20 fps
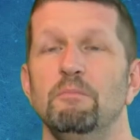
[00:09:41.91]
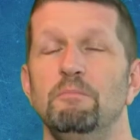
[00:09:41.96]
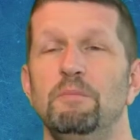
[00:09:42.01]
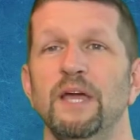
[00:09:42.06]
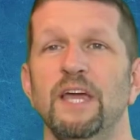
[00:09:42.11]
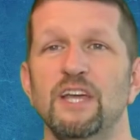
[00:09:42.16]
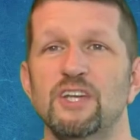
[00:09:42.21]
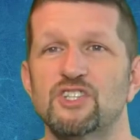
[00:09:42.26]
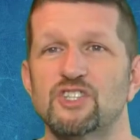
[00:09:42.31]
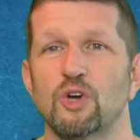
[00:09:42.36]

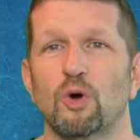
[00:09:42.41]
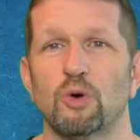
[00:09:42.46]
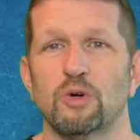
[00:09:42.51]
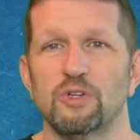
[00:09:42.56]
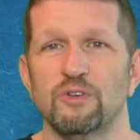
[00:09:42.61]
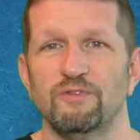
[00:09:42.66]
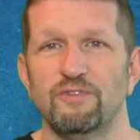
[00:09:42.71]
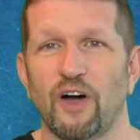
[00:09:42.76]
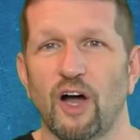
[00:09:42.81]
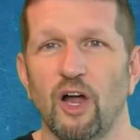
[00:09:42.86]
Be sure
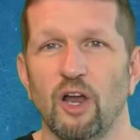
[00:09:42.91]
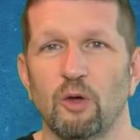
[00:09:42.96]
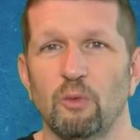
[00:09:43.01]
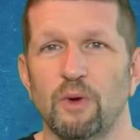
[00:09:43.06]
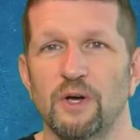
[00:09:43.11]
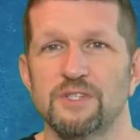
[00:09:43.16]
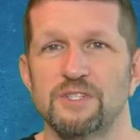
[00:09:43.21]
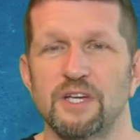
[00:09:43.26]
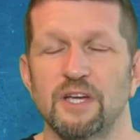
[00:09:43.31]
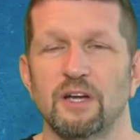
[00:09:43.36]
to
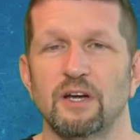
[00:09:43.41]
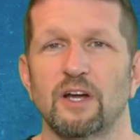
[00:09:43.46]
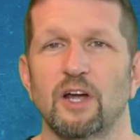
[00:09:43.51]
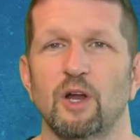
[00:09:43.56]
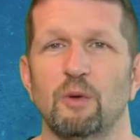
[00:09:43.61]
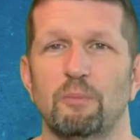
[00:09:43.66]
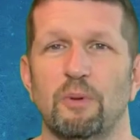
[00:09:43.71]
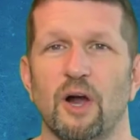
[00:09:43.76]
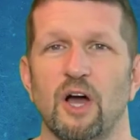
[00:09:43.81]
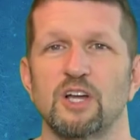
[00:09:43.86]
follow us here.
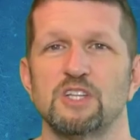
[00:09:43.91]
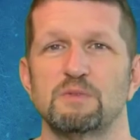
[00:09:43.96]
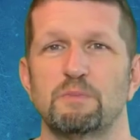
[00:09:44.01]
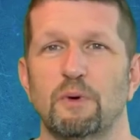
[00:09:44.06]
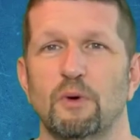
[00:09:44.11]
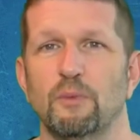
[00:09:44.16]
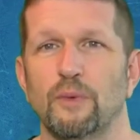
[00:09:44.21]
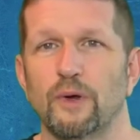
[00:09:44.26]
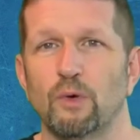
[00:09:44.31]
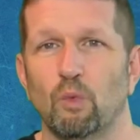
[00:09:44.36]
Go to
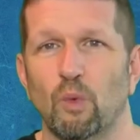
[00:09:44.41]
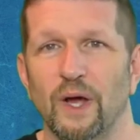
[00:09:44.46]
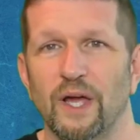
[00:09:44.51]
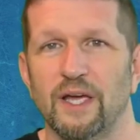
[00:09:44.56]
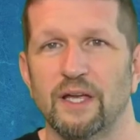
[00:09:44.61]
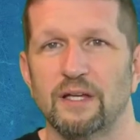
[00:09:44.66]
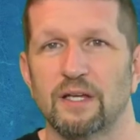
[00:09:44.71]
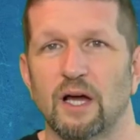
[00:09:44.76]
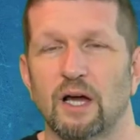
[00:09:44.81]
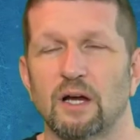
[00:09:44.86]

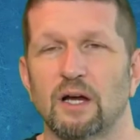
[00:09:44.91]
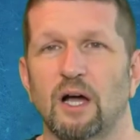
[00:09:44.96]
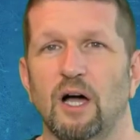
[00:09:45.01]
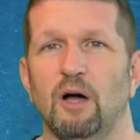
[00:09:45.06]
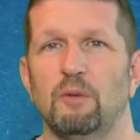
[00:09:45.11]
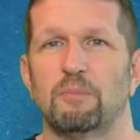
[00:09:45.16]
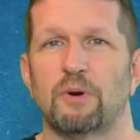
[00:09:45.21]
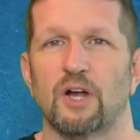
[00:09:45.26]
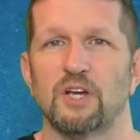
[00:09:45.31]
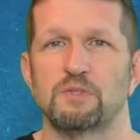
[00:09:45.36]

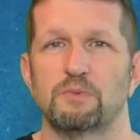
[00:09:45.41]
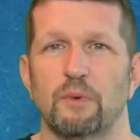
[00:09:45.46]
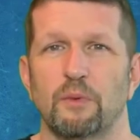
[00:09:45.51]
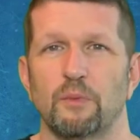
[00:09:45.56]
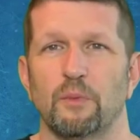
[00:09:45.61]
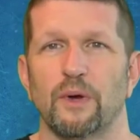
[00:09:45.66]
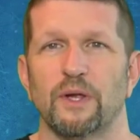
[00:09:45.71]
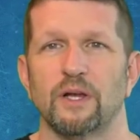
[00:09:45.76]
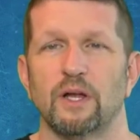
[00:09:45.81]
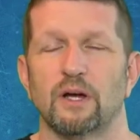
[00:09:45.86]
prosperwithwayne.com,
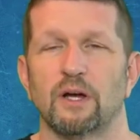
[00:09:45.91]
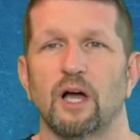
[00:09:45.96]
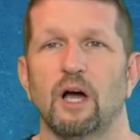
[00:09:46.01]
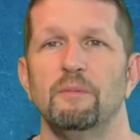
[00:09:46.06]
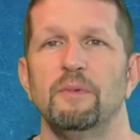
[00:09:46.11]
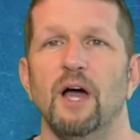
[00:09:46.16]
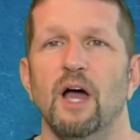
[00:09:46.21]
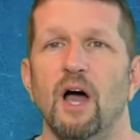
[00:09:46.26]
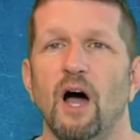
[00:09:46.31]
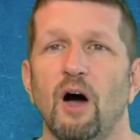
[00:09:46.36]

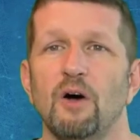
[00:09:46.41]
prosperwithwayne.com.